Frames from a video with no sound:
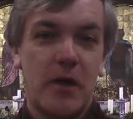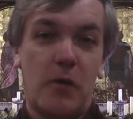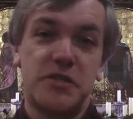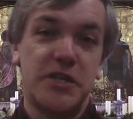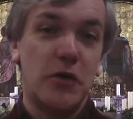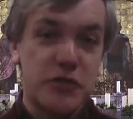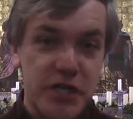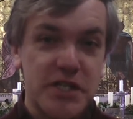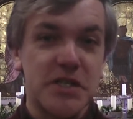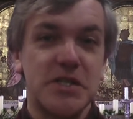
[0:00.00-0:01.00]
Obviously not
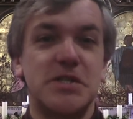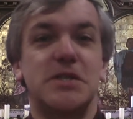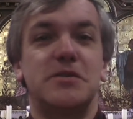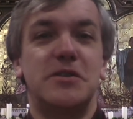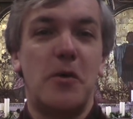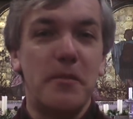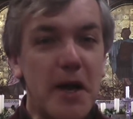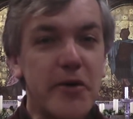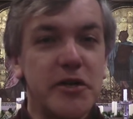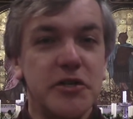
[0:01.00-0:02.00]
Jesus, it's not
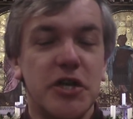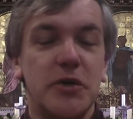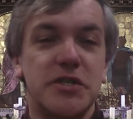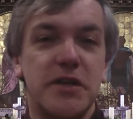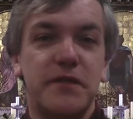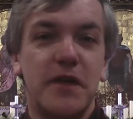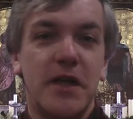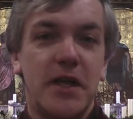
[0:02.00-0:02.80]
Mary and Joseph,